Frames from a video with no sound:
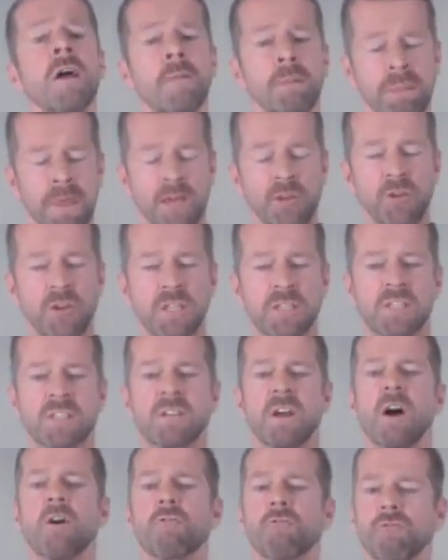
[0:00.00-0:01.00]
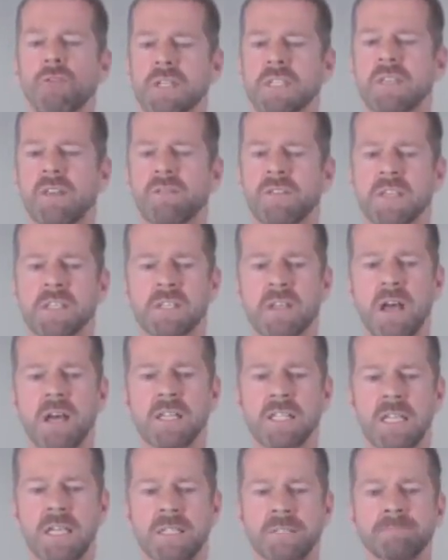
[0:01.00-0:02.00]
then you can start
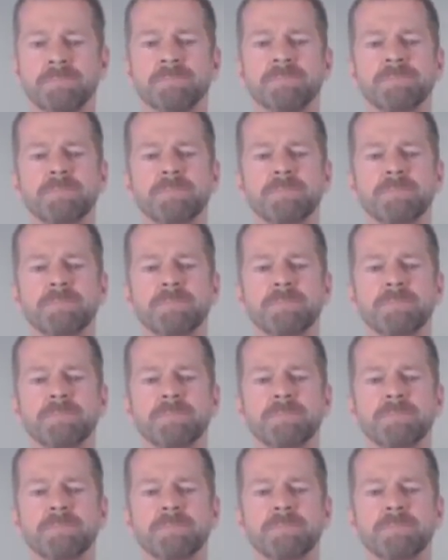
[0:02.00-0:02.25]
resynthesizing